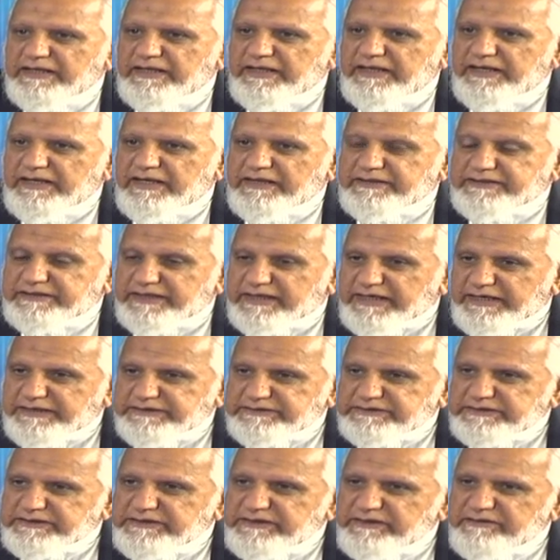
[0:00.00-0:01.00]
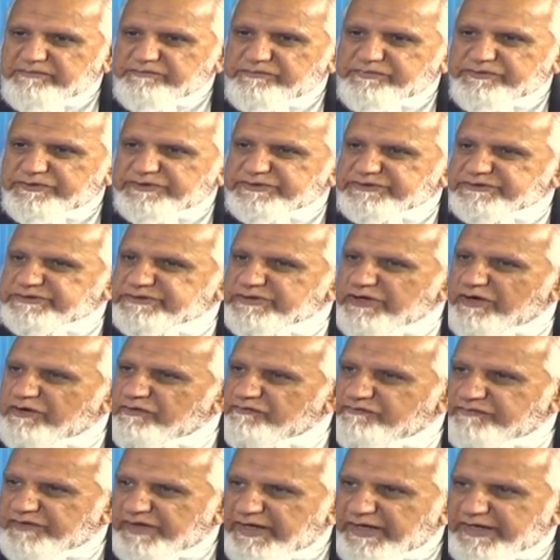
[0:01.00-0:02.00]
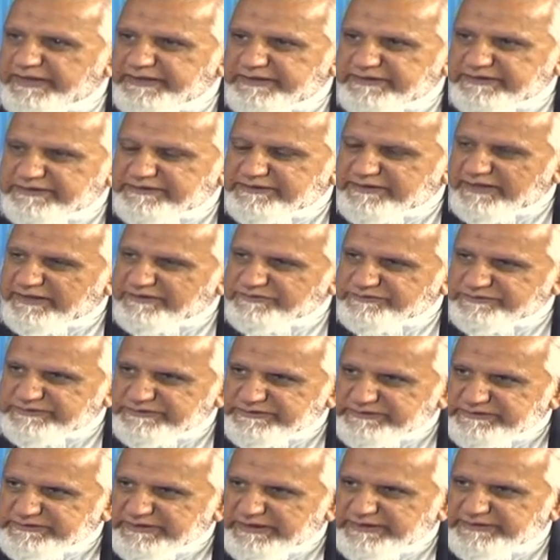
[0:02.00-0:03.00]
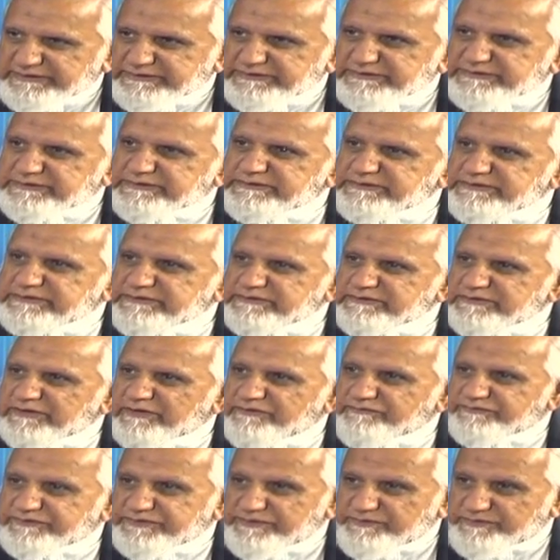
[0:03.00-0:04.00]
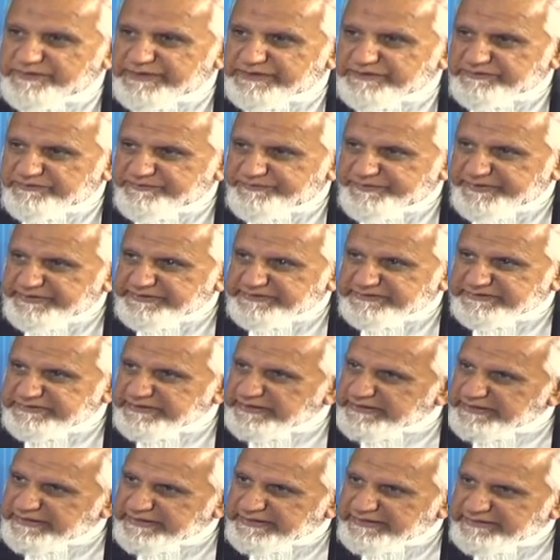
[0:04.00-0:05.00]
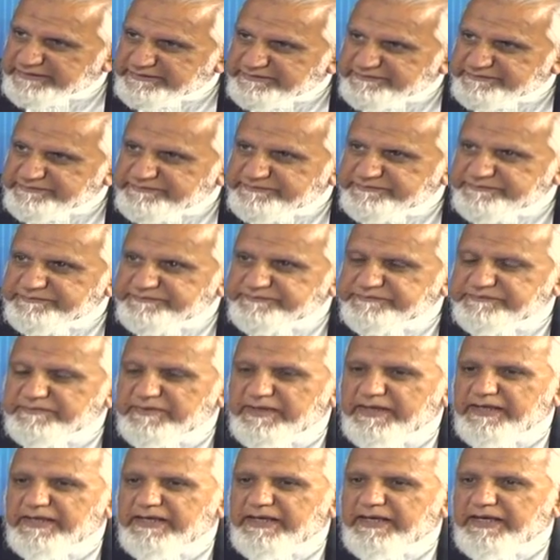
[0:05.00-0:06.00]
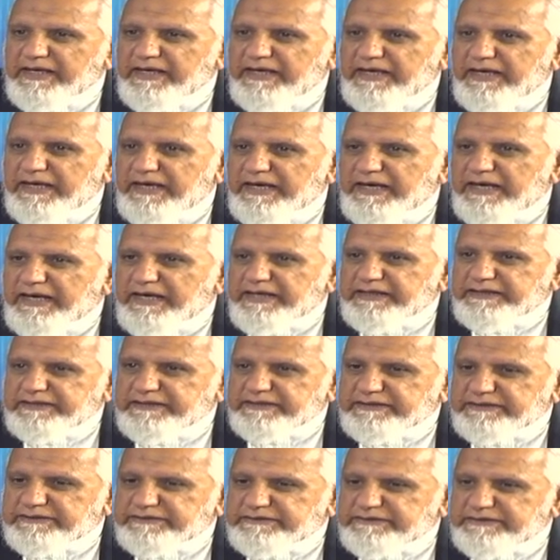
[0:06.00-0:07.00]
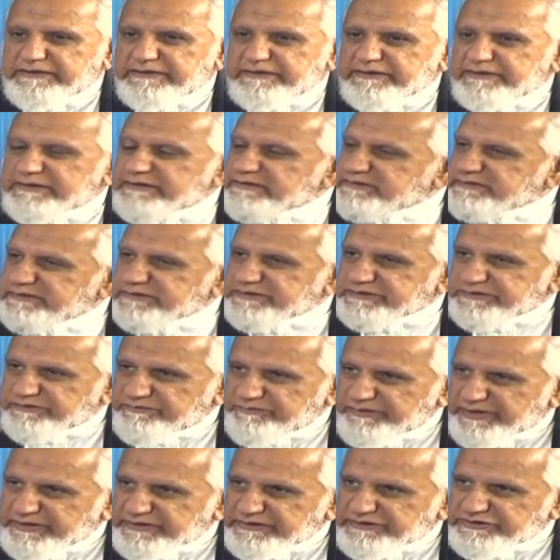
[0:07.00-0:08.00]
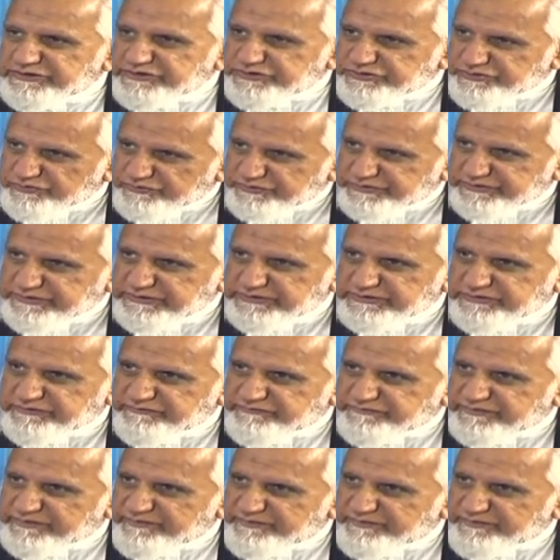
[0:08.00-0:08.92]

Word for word: The country imports over 100,000 tons of tomato paste a year. And there's a tremendous shortage of